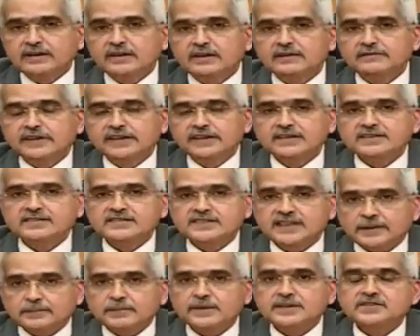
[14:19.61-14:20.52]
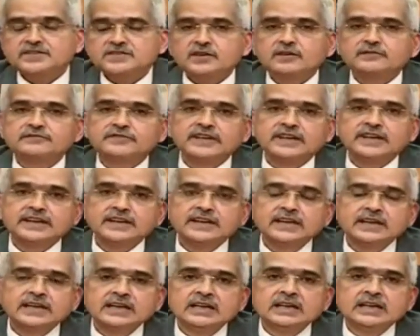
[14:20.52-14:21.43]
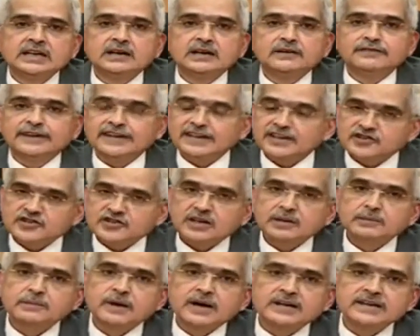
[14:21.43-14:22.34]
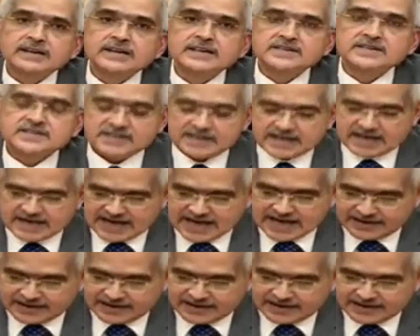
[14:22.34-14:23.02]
the various segments of the financial markets.